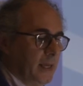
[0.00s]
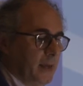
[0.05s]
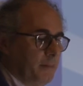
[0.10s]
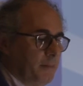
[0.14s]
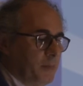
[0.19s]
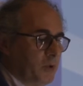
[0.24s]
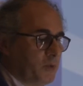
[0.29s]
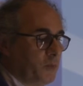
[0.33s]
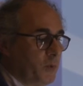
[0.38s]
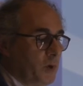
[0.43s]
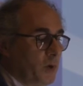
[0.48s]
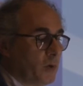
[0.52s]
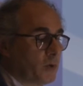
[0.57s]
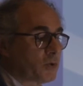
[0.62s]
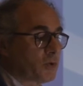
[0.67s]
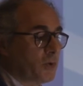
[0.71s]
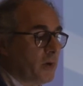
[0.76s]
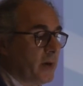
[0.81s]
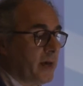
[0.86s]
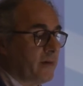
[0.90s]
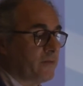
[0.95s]
But we
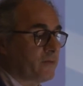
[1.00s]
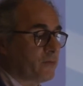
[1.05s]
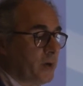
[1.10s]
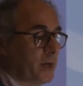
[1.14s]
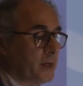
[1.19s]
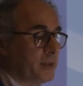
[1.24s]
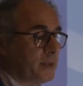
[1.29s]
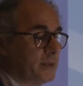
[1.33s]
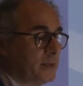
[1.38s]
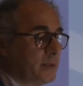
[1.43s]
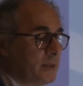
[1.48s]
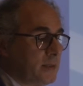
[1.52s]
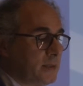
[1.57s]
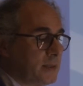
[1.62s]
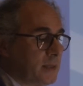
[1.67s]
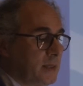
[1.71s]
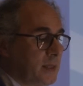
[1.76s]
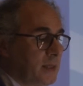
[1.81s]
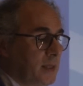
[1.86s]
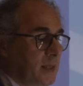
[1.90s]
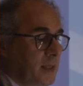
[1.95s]
also have rare disease
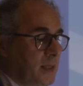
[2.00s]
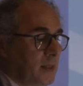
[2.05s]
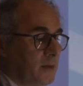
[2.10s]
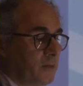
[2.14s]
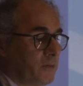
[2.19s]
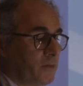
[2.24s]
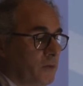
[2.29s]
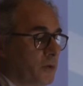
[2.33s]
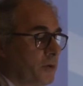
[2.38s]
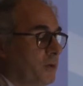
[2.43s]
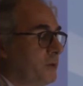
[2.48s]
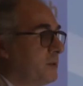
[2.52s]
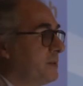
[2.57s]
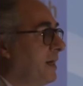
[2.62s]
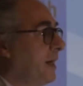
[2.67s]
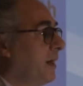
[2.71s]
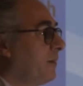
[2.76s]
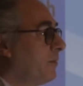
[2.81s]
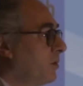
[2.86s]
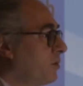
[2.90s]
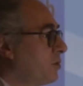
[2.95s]
in need for a
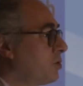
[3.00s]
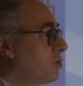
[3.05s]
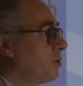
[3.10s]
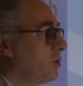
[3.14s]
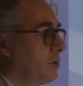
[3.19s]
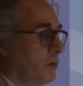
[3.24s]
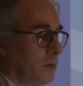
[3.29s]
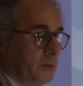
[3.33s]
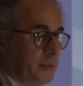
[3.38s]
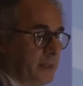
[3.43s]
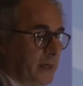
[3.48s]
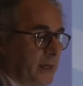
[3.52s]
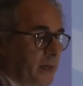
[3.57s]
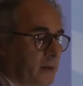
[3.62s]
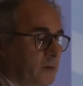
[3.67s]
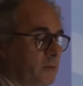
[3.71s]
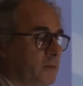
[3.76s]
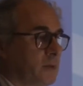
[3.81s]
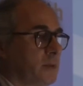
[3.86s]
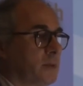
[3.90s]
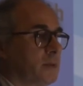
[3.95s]
dimensional
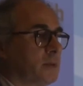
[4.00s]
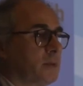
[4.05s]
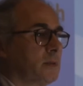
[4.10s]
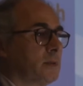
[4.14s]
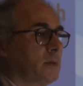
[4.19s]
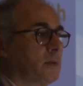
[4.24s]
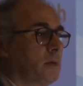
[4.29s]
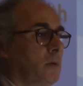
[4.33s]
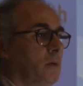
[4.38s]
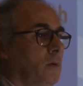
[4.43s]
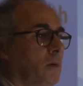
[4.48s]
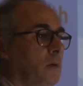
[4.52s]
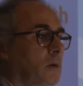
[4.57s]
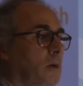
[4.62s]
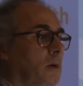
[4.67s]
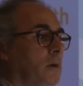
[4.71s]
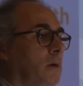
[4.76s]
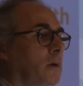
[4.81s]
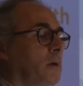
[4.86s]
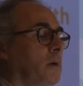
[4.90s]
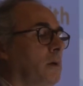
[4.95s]
diagnosis
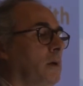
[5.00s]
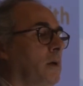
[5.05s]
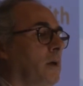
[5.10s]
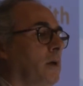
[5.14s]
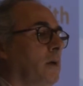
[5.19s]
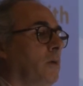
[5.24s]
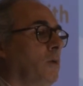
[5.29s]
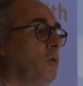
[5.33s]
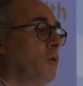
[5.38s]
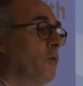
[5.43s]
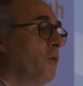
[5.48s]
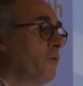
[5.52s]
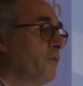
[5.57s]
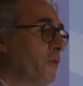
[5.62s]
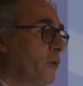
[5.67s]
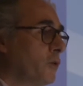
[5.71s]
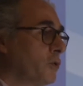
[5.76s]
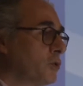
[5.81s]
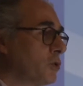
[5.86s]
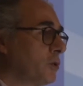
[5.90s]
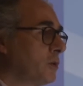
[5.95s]
or a
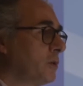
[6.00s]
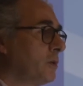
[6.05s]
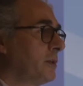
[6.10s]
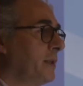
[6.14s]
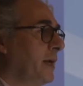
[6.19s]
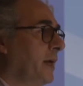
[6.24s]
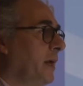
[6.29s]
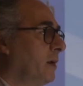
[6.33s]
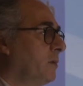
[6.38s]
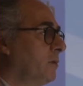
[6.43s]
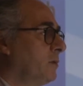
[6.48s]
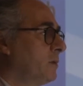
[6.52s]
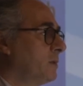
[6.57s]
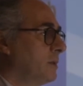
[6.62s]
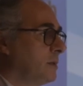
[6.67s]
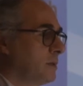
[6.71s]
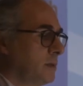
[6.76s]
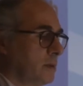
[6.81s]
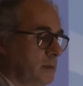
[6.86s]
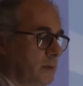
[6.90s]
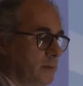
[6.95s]
functional
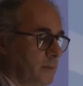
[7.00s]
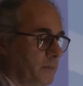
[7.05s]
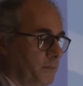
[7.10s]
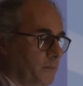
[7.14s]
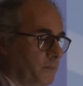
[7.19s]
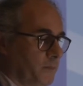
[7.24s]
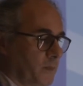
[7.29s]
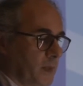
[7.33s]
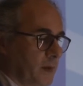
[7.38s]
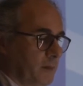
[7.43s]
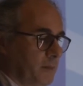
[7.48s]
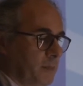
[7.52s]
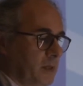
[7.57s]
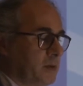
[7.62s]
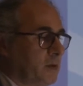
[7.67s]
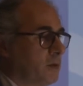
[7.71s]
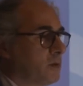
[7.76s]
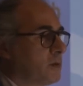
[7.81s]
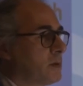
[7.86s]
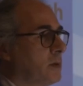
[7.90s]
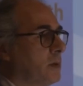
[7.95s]
diagnosis,
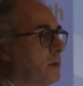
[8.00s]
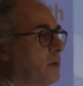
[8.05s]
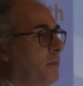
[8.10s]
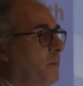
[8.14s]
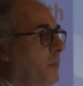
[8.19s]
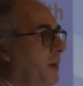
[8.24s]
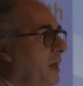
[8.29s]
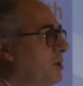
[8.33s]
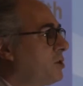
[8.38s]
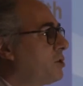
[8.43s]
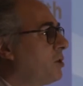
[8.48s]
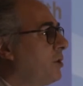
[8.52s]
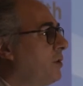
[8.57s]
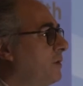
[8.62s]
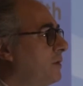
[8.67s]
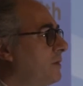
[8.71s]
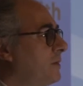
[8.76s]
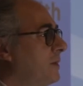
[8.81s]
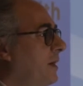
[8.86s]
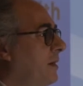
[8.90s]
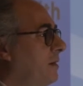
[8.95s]
because
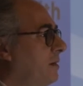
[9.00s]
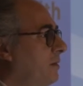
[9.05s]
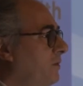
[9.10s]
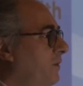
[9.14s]
patients and the